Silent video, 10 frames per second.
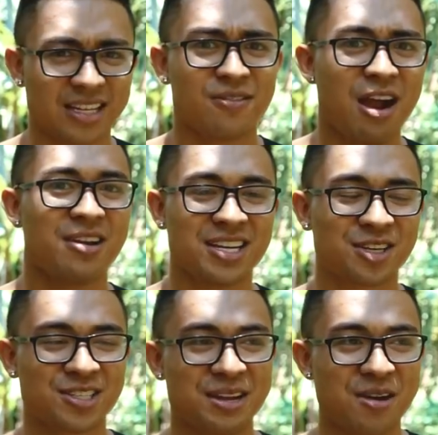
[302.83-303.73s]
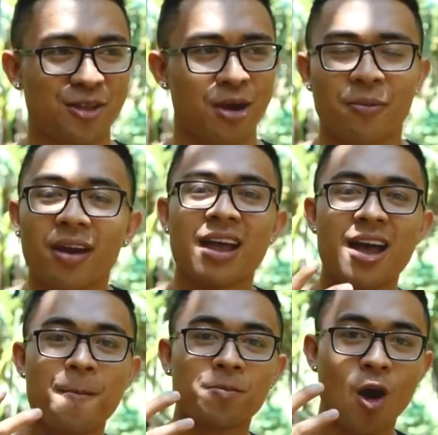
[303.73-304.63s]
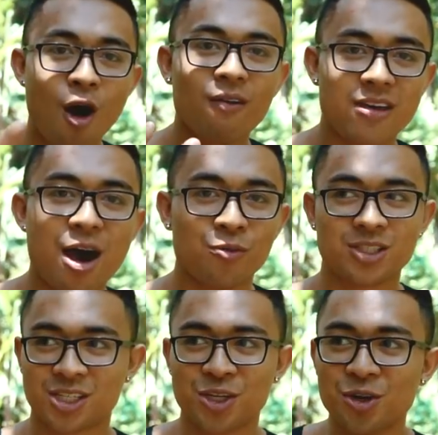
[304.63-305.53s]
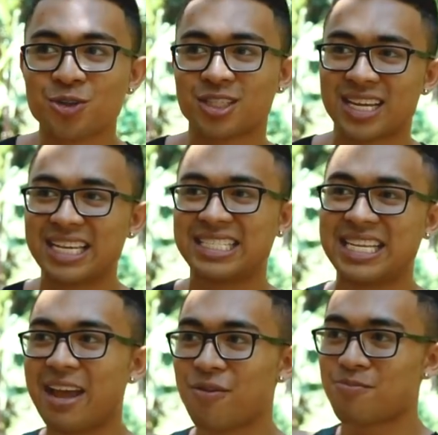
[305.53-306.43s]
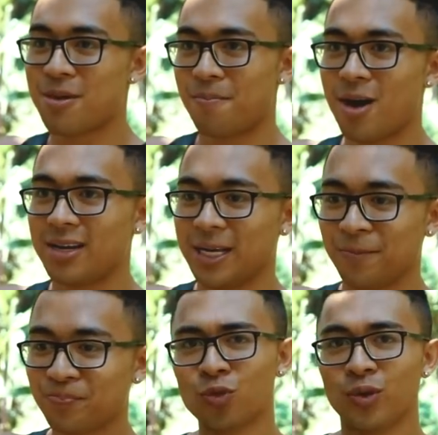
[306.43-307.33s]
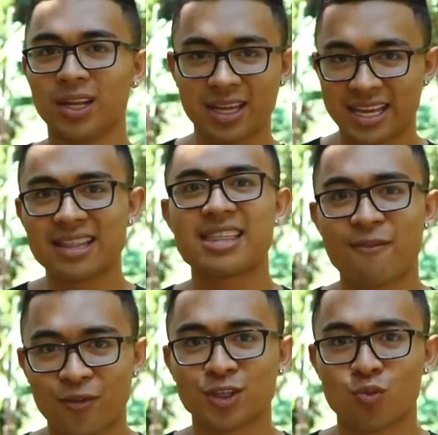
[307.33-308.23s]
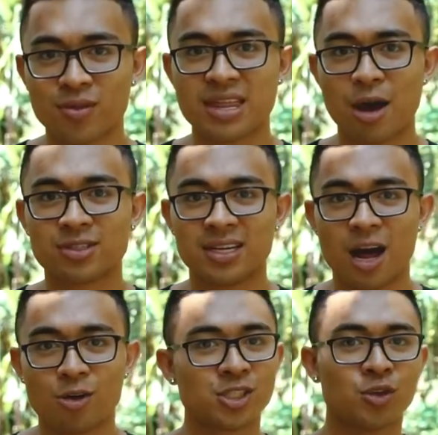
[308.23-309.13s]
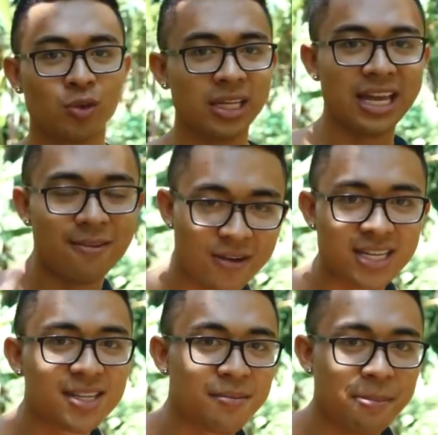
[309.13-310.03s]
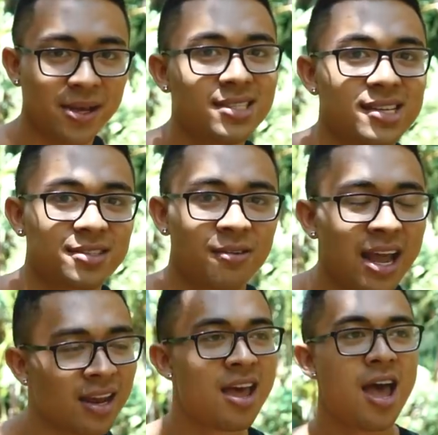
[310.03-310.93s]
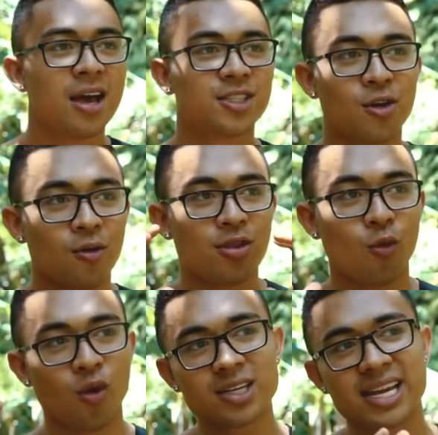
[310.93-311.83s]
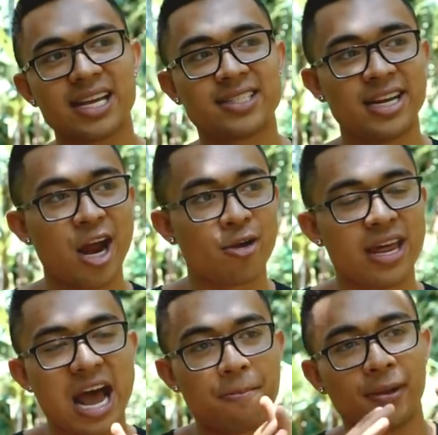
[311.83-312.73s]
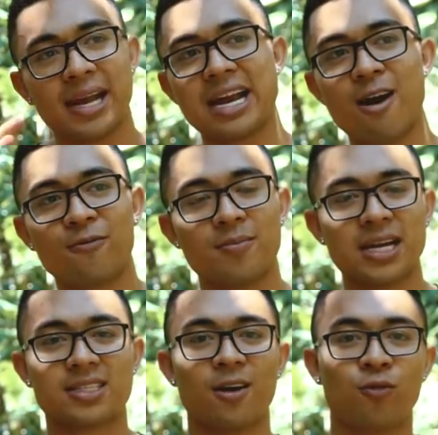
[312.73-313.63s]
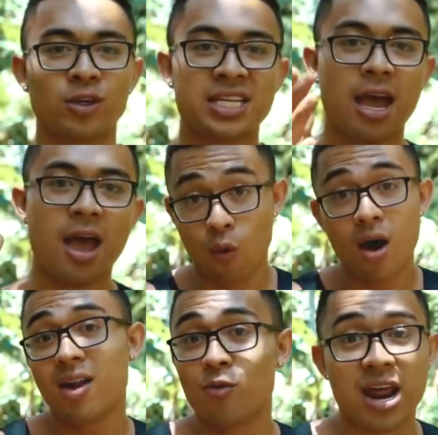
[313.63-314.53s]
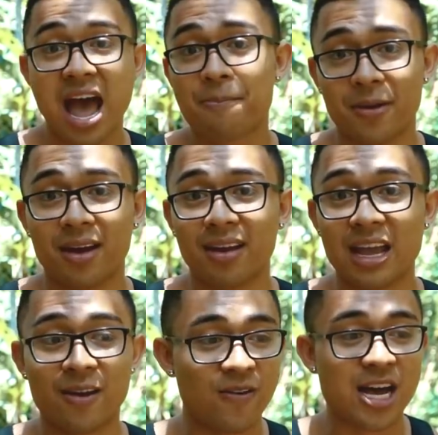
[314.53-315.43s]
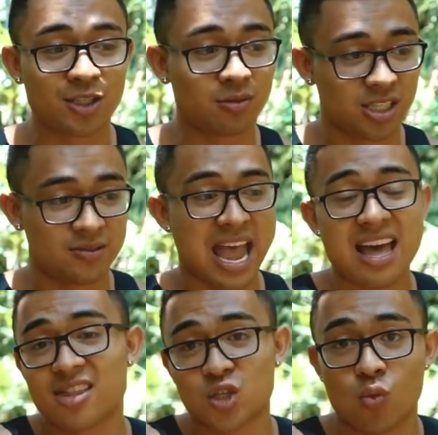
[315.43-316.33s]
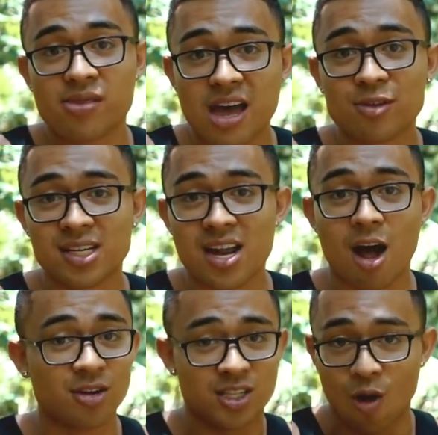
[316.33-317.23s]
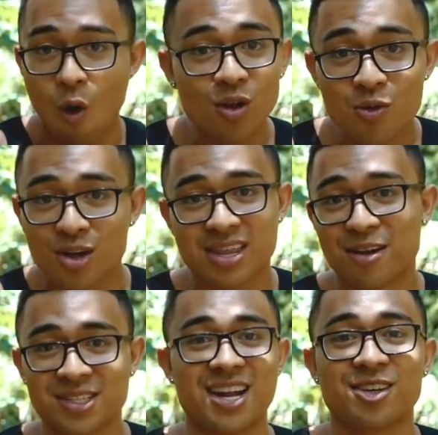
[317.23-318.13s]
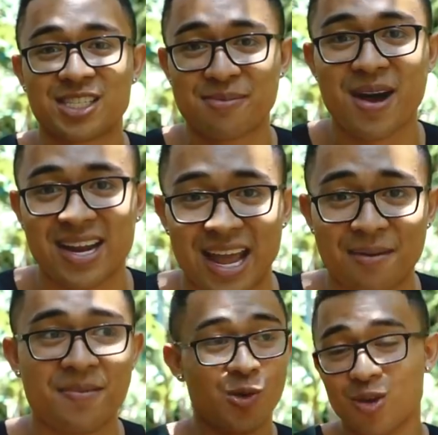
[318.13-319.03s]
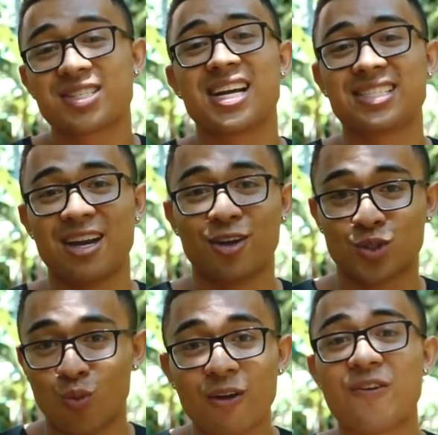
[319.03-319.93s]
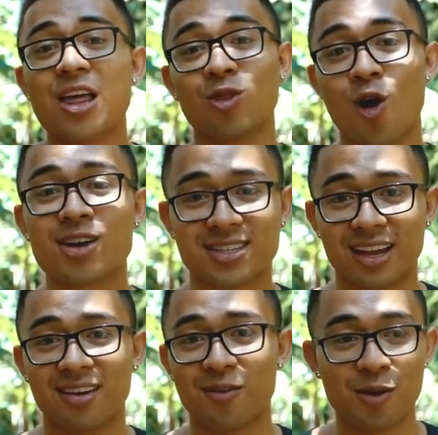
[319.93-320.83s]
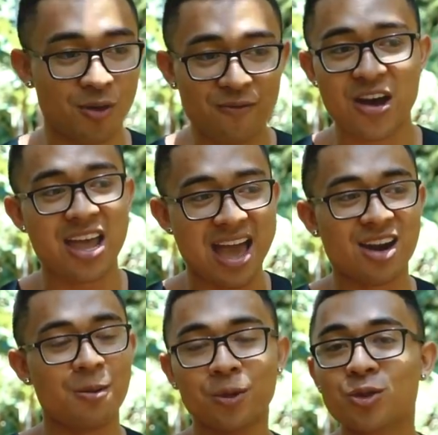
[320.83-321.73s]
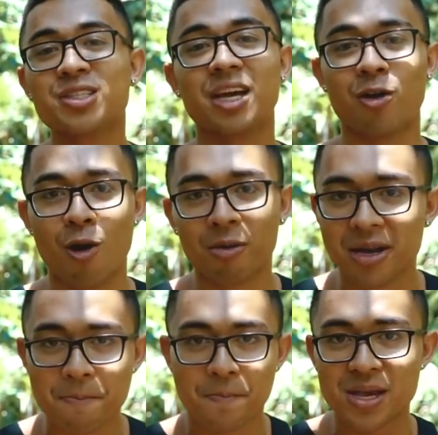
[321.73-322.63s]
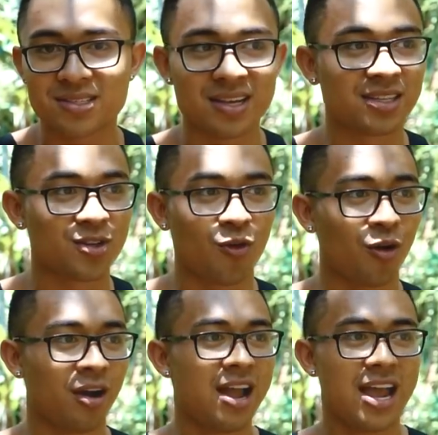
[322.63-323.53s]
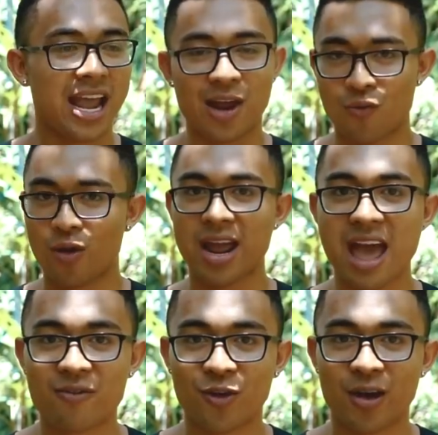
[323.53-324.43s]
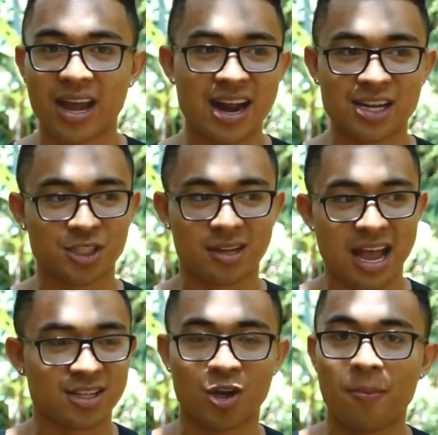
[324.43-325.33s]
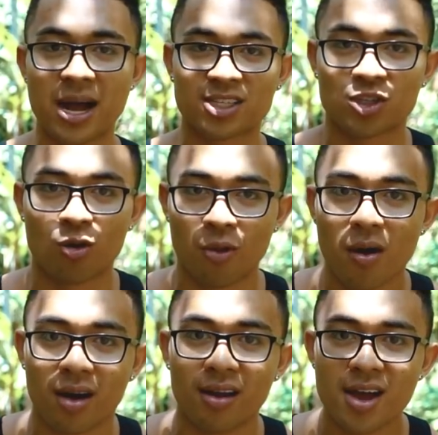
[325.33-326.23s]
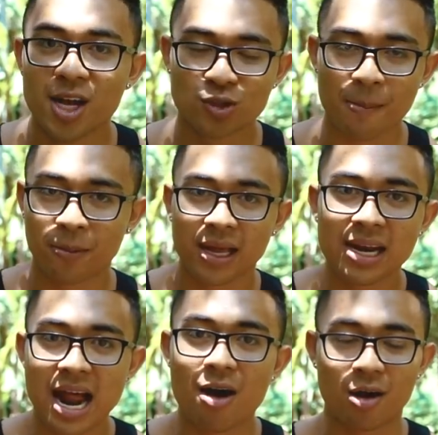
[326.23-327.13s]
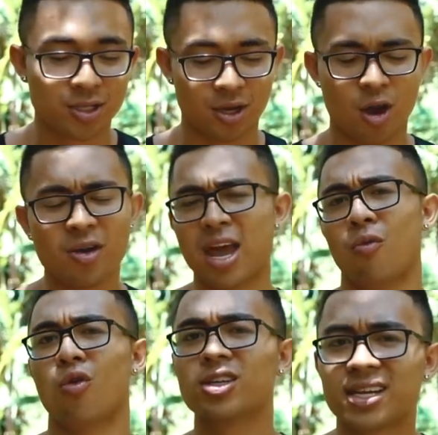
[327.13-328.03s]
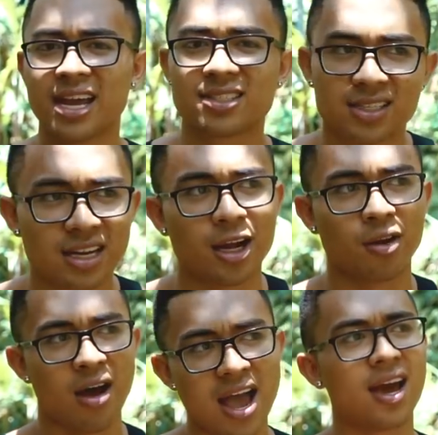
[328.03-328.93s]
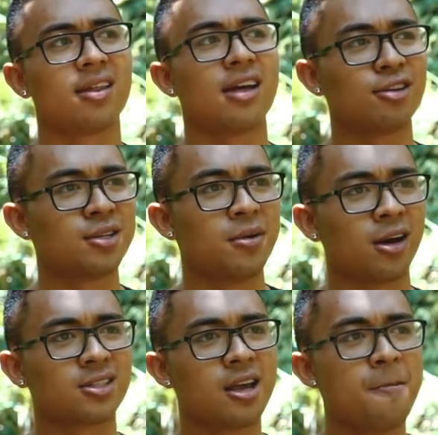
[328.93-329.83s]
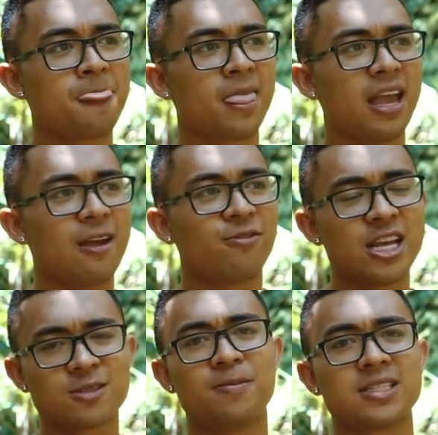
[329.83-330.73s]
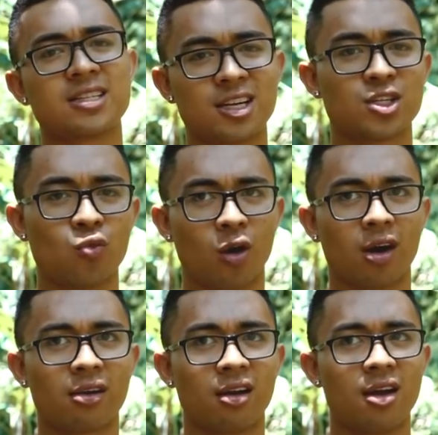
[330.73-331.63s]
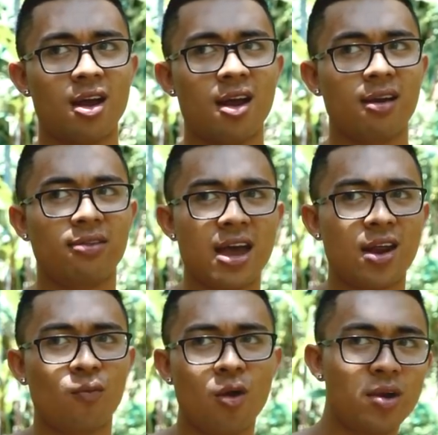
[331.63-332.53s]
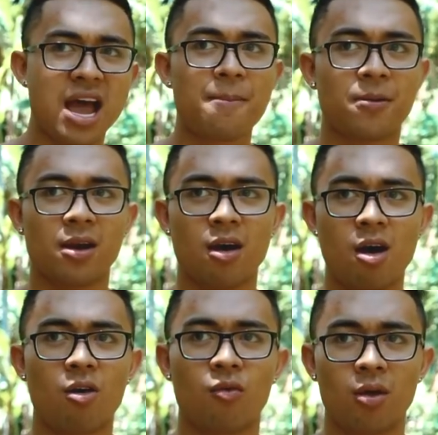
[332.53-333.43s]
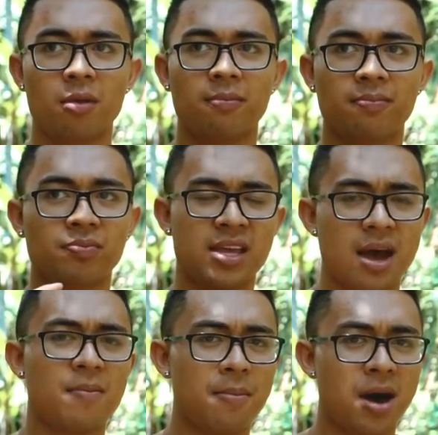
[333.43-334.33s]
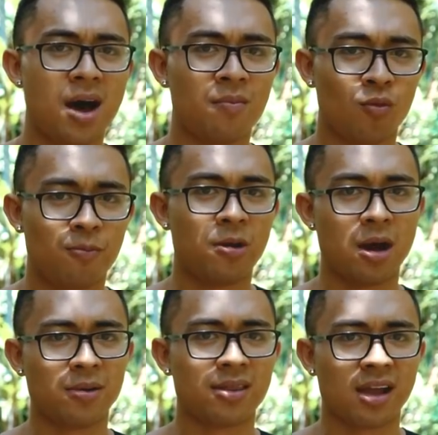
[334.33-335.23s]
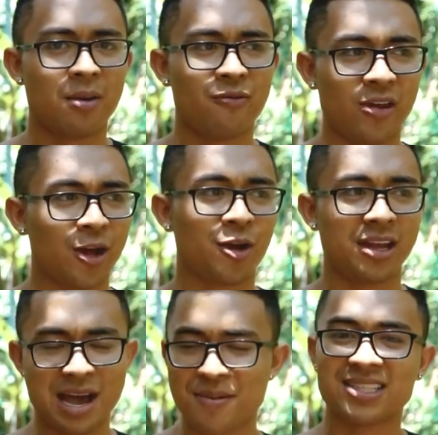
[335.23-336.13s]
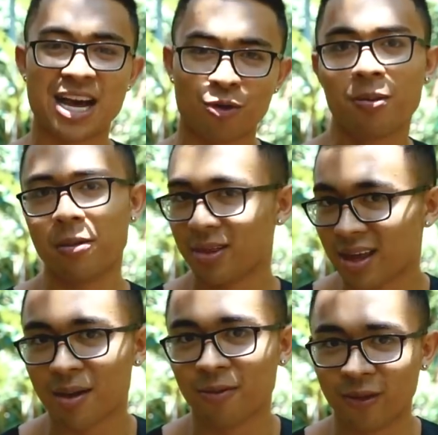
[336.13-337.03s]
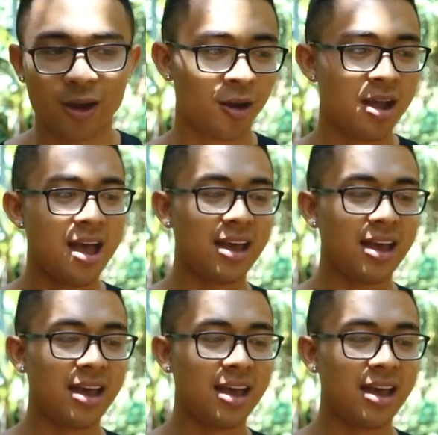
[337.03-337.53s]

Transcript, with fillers: It's very interesting by the way, but all that was to, you know, just like save up the money to really get that first $1,000 to really invest in my business, right? So the worst case scenario that I played out for myself was what would happen if I had this $1,000, the only $1,000 to my name? The worst case scenario is what if I lost it, right? What if I ended up losing it all in business or in whatever and I just had to go back to square one? So I played it out. I was like, okay, worst case scenario, I had a thousand bucks. If this business doesn't work, then what would happen? Oh, well, yeah, my mom will probably think I'm a failure. Yeah, my dad will probably think I'm a failure.